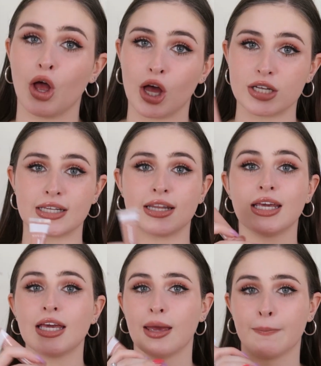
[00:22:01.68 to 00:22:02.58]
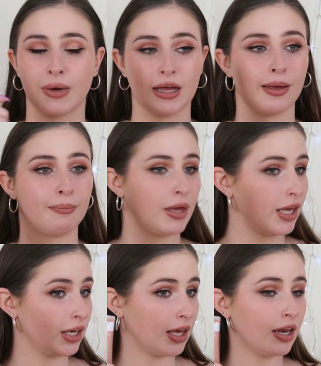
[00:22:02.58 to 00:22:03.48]
Personally, in my
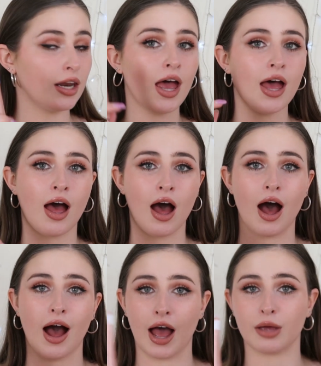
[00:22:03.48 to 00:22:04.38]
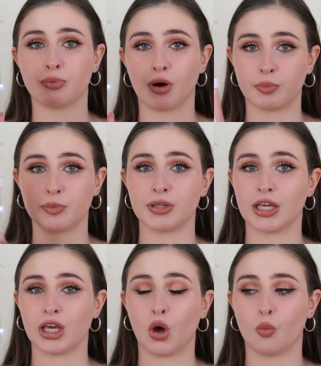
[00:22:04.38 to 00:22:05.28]
opinion, I
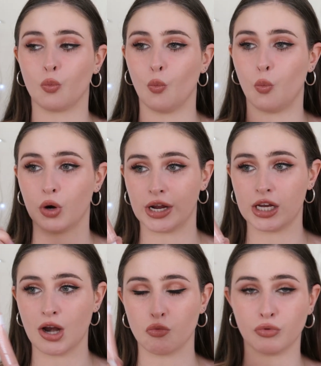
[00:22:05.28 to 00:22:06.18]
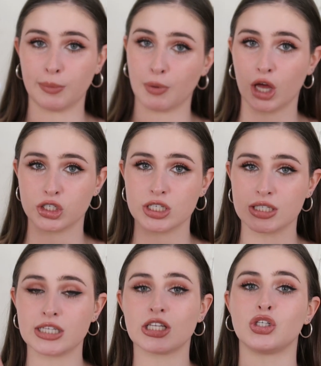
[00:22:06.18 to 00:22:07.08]
probably wouldn't repurchase
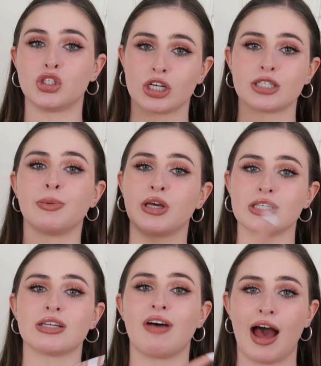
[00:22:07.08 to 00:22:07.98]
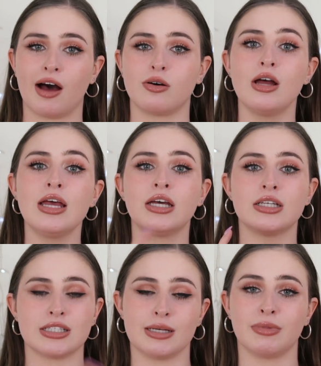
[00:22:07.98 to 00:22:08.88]
this, just because of how
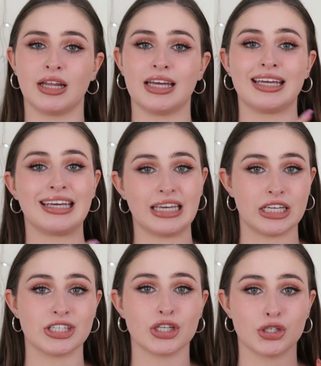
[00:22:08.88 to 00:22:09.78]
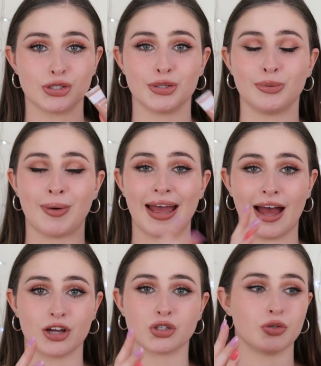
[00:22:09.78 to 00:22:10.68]
similar it is to my
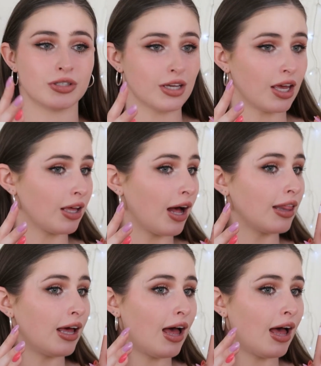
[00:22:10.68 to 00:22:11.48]
actual skin color.